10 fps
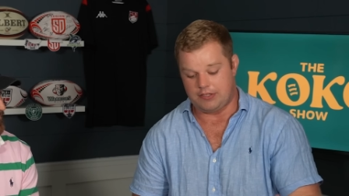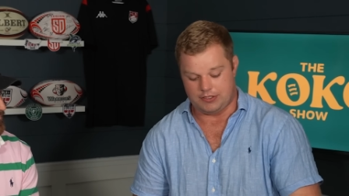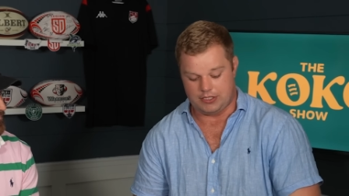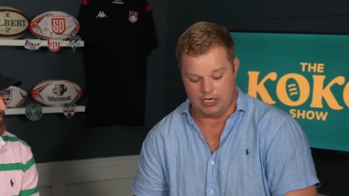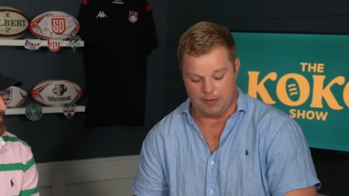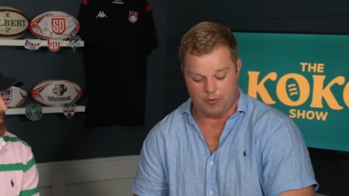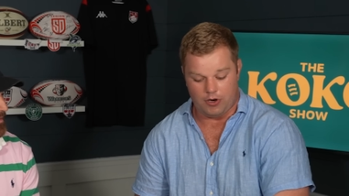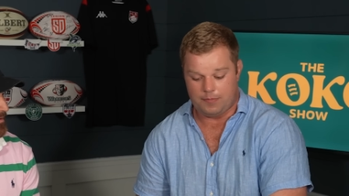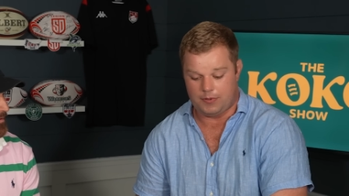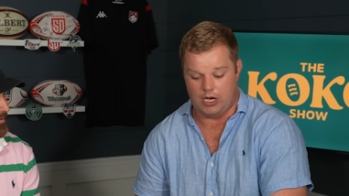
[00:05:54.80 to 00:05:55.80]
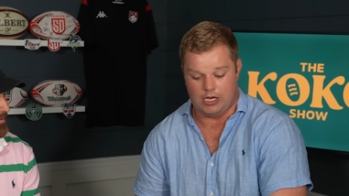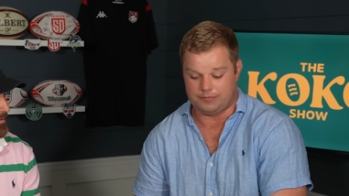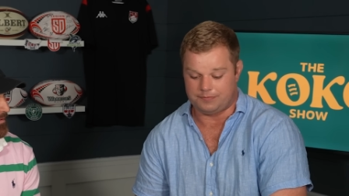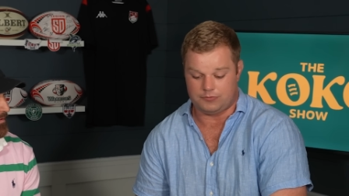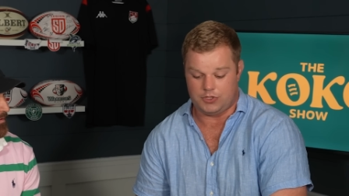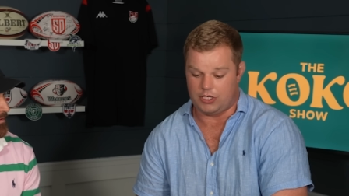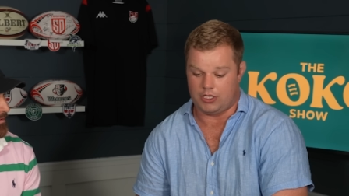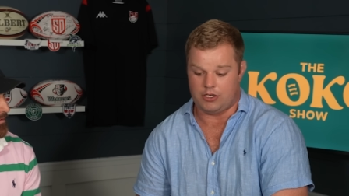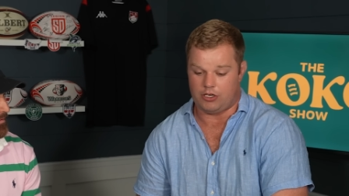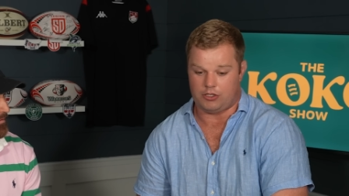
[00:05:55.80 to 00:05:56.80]
a tighthead prop, um, you know,
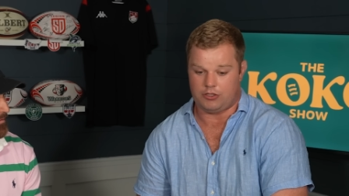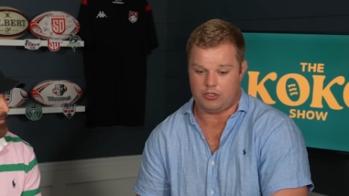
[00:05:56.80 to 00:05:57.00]
you got a